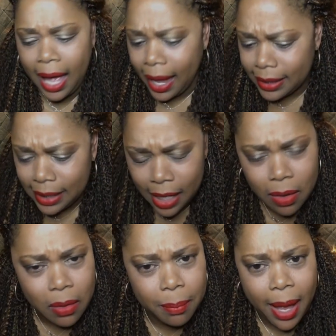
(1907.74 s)
I
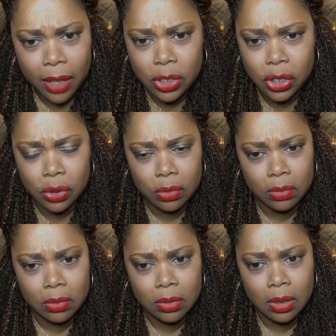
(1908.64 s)
care about you.
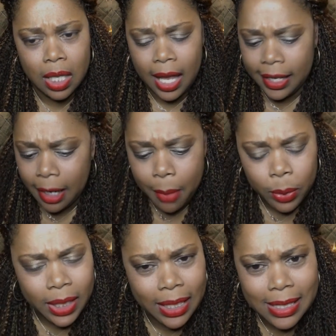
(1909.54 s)
And I'm
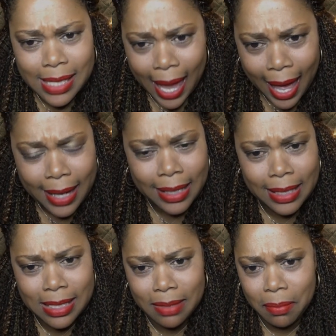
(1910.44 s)
going to get us out of
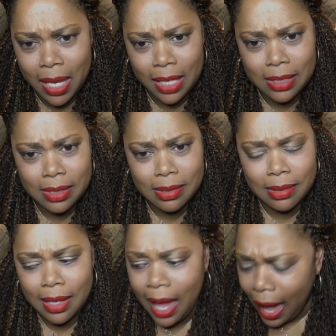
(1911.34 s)
this mess.
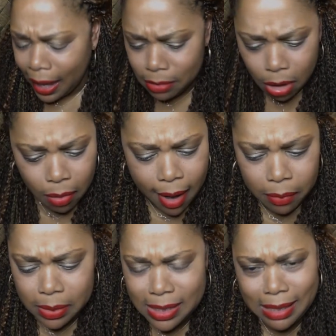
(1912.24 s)
I know I
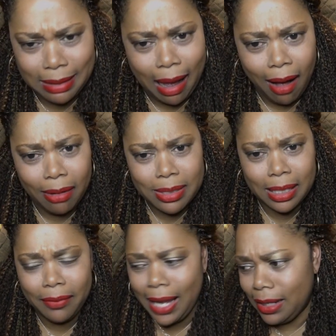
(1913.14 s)
was the cause
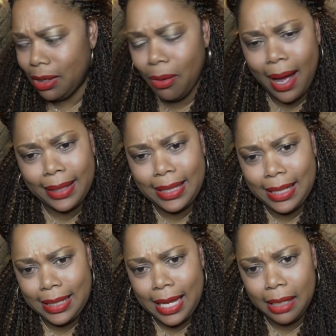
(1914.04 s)
of it. I know I
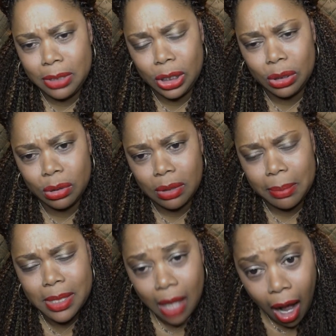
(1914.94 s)
kidnapped you.
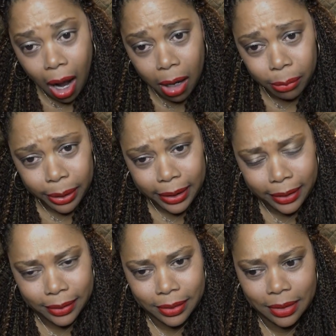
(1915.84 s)
I'm
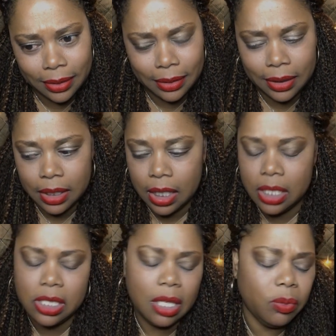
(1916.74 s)
sorry.
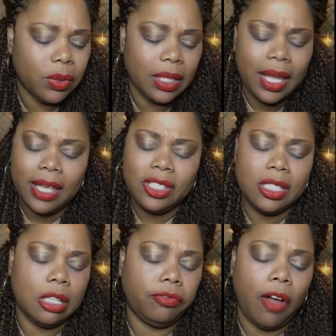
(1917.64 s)
And she really,
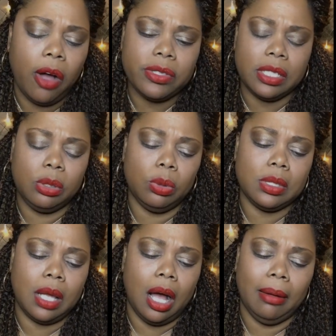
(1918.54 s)
she just falls into
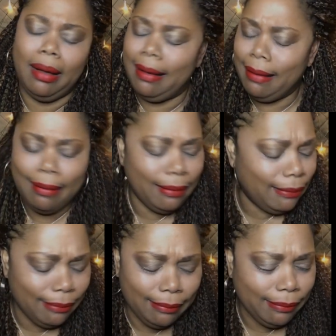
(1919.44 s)
his arm.
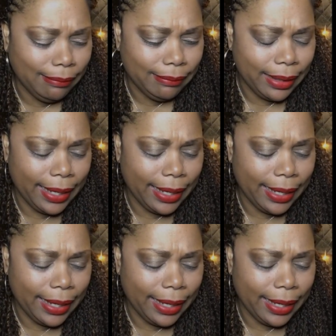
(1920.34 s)
Oh,